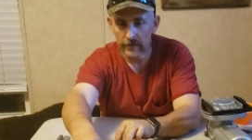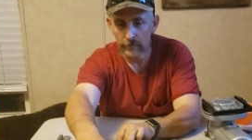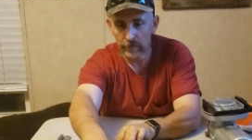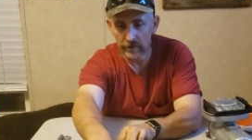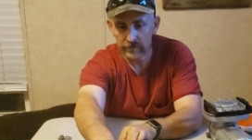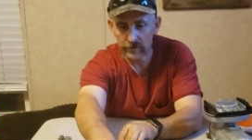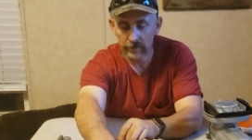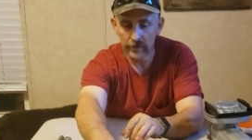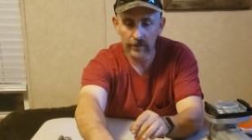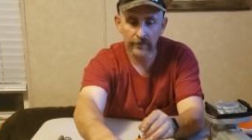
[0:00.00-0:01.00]
And
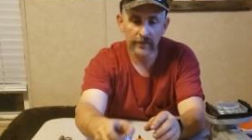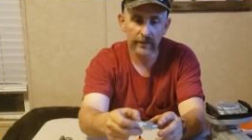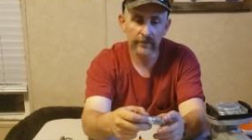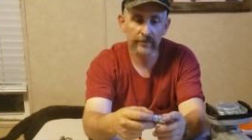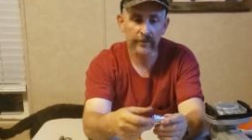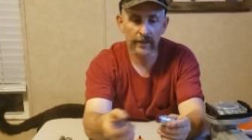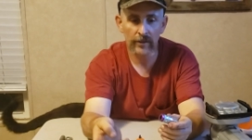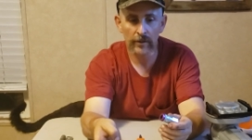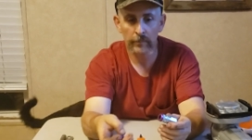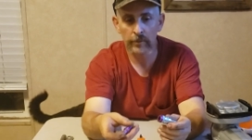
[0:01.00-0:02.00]
basically on these,
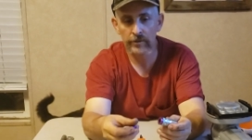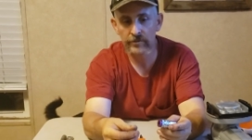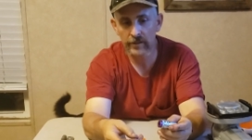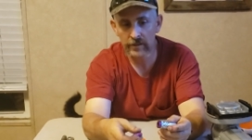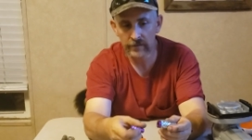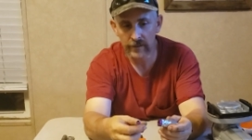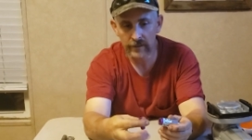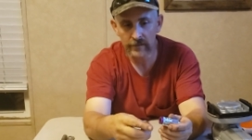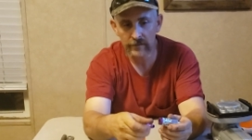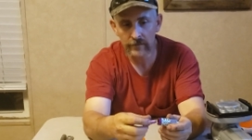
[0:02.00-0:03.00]
they're a push to connect.